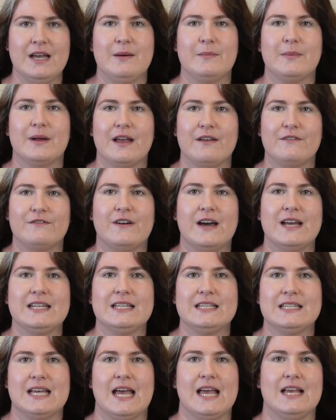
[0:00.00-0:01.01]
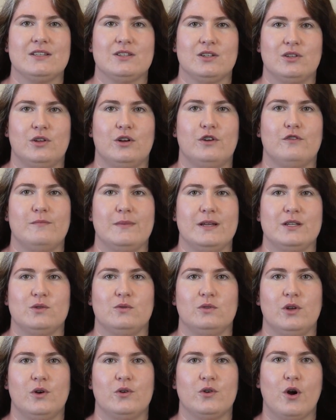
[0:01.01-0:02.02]
but I find it takes a lot of
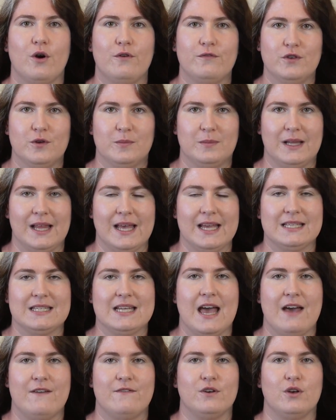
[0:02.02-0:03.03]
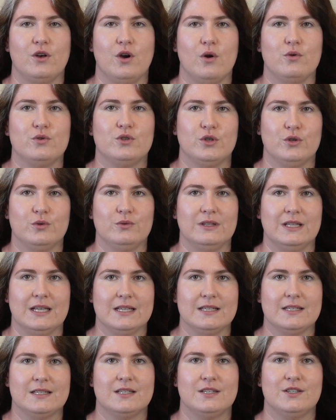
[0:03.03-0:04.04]
mental load off your plate to have a go-to
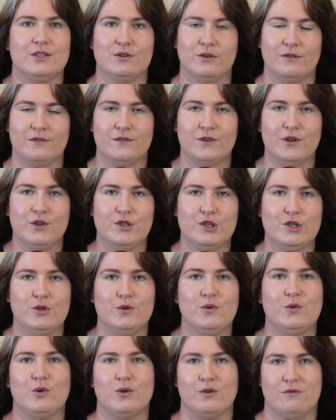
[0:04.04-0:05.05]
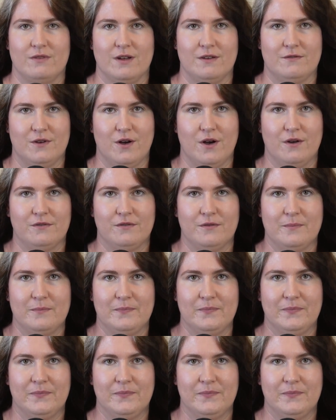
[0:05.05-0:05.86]
list to refer to or to riff off.